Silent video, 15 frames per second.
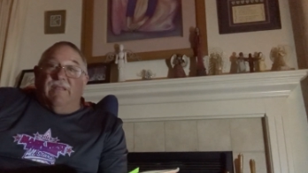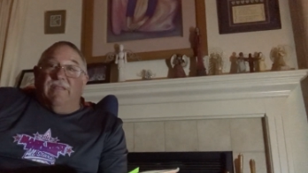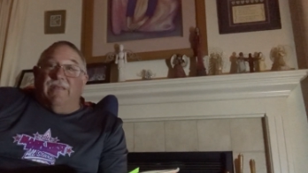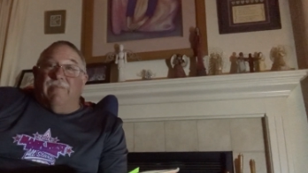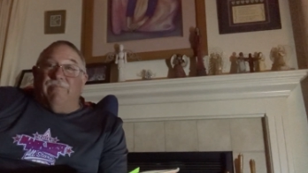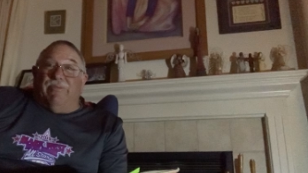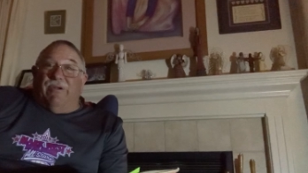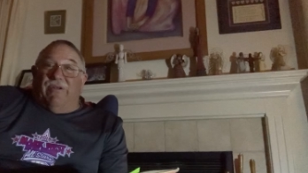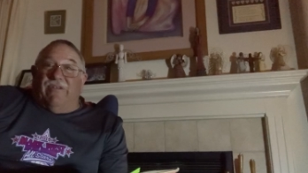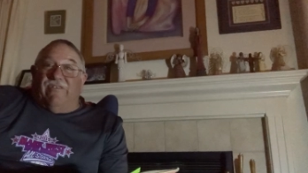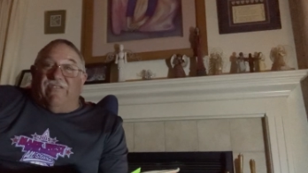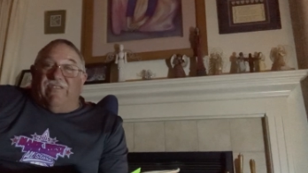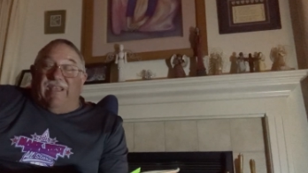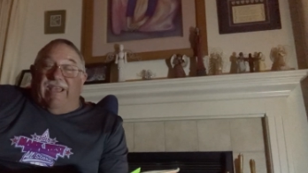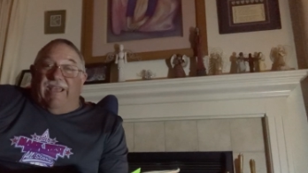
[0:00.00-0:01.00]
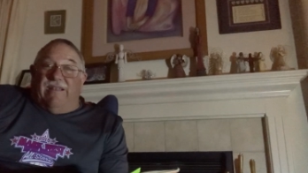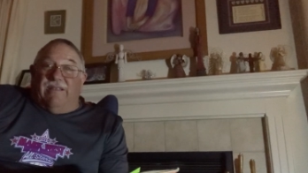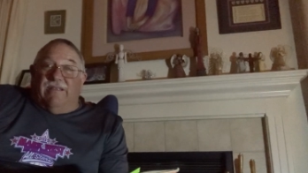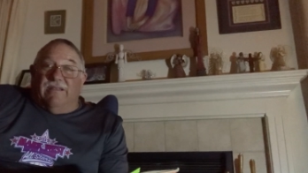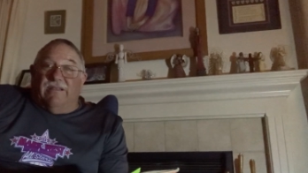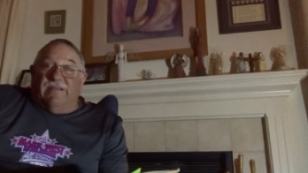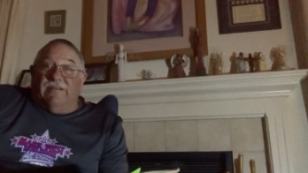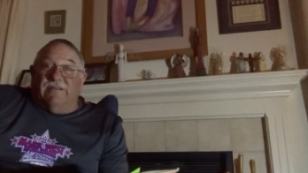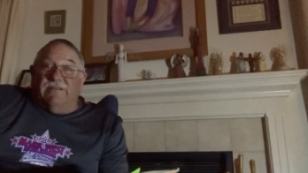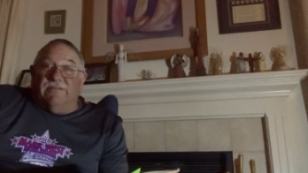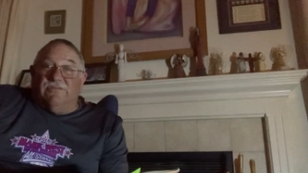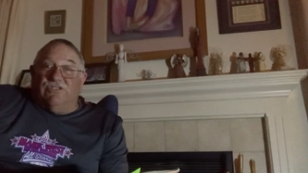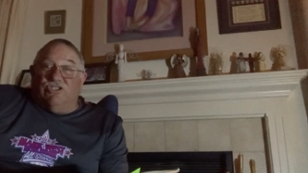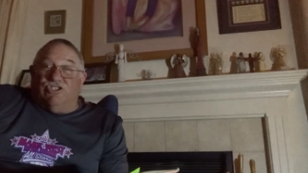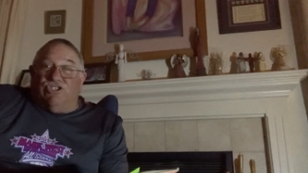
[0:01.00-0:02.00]
The bird said,
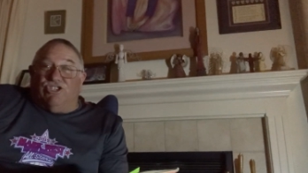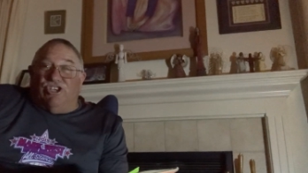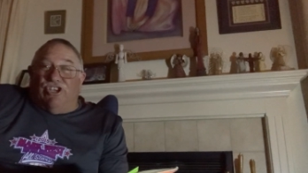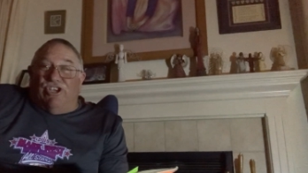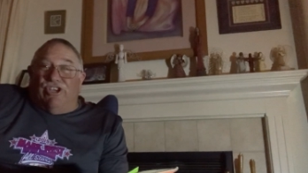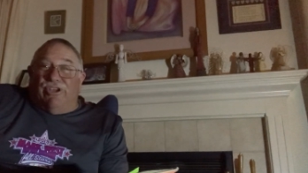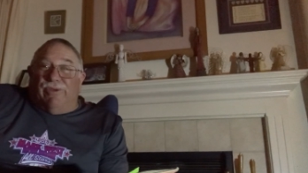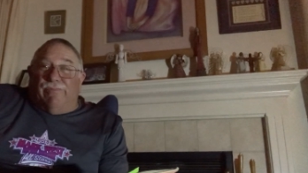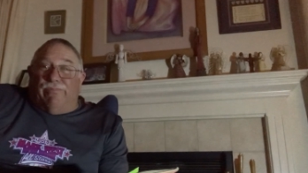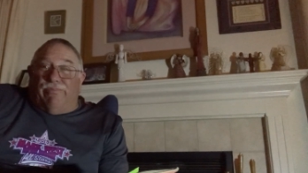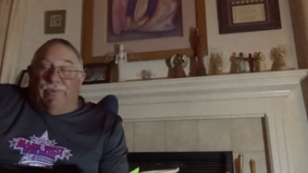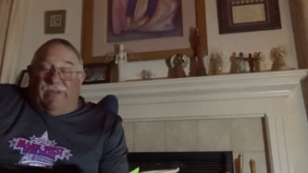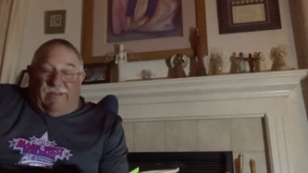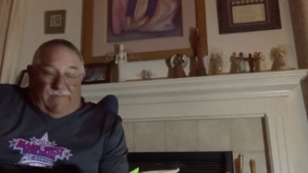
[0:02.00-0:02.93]
Cheep.